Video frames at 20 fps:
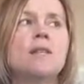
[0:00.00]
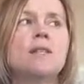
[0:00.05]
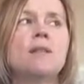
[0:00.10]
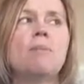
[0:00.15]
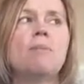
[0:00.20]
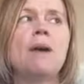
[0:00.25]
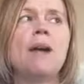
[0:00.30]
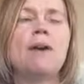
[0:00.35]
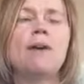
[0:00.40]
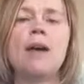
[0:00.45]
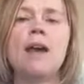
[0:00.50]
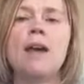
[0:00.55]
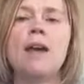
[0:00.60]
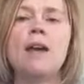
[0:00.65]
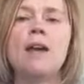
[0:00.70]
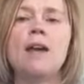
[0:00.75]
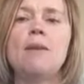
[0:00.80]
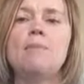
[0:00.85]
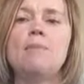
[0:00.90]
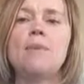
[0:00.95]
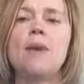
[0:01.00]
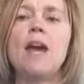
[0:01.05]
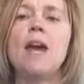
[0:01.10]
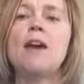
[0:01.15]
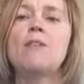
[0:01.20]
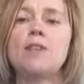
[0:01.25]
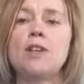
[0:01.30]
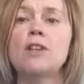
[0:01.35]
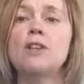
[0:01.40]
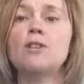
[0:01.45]
about
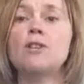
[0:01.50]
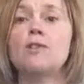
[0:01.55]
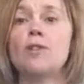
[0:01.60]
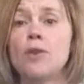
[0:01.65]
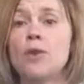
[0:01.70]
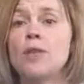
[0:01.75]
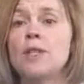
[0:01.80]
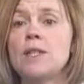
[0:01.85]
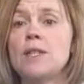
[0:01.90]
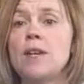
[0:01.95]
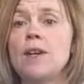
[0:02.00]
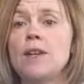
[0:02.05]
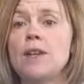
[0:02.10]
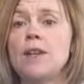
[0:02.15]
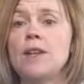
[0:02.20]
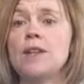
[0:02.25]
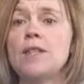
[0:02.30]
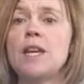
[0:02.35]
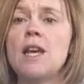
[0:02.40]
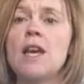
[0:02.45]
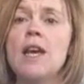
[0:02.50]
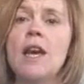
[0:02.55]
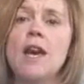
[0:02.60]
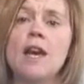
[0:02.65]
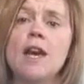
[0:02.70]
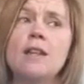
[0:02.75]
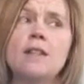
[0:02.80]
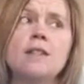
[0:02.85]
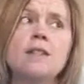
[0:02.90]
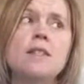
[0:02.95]
having your voice heard,
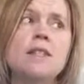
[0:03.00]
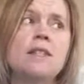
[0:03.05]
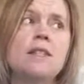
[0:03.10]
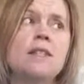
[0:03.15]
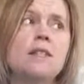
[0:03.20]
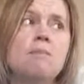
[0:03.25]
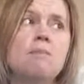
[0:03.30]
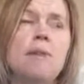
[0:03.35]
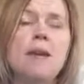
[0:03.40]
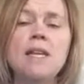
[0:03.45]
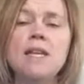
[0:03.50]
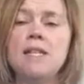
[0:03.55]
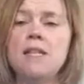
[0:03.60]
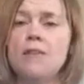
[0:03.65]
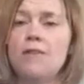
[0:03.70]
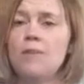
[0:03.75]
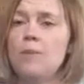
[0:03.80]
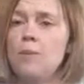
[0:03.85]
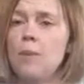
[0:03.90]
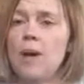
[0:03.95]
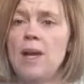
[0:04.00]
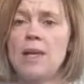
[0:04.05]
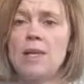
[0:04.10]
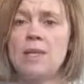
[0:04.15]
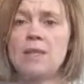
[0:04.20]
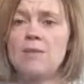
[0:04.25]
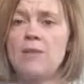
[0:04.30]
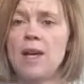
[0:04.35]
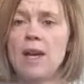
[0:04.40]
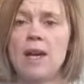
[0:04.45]
and there's many different
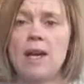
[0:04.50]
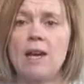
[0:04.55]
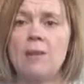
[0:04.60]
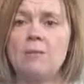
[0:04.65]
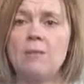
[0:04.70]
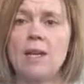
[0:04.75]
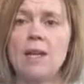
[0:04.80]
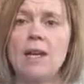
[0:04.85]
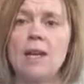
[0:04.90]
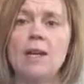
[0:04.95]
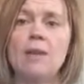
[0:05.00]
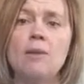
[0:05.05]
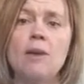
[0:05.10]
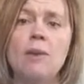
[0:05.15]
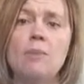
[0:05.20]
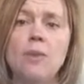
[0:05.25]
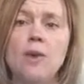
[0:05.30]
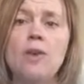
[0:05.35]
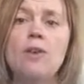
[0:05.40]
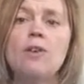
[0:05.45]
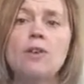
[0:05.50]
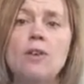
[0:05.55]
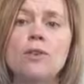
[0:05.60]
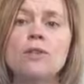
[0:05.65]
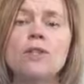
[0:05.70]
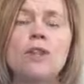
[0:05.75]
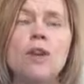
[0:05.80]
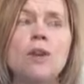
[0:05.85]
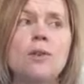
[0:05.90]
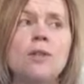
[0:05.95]
ways of that happening, and we're not going
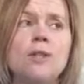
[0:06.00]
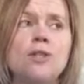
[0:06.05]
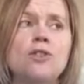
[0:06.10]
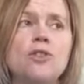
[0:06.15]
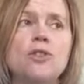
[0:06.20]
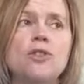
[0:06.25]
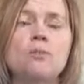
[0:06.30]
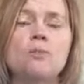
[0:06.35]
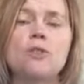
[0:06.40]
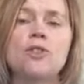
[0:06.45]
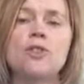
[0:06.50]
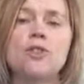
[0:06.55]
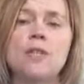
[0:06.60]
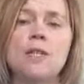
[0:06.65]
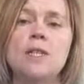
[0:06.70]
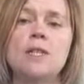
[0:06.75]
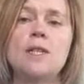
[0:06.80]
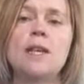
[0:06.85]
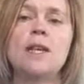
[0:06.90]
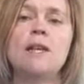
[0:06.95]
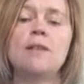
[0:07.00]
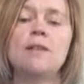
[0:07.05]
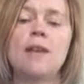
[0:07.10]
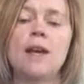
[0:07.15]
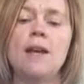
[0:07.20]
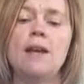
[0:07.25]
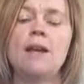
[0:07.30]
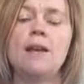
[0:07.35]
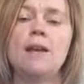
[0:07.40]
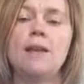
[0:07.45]
to go into too much detail on
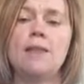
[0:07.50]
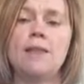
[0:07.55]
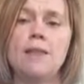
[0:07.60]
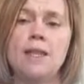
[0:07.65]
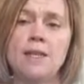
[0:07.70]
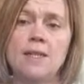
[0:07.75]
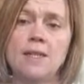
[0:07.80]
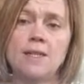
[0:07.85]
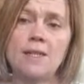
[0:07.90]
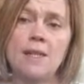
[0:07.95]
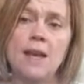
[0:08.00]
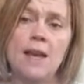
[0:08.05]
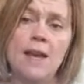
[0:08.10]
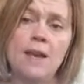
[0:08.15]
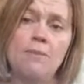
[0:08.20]
that in this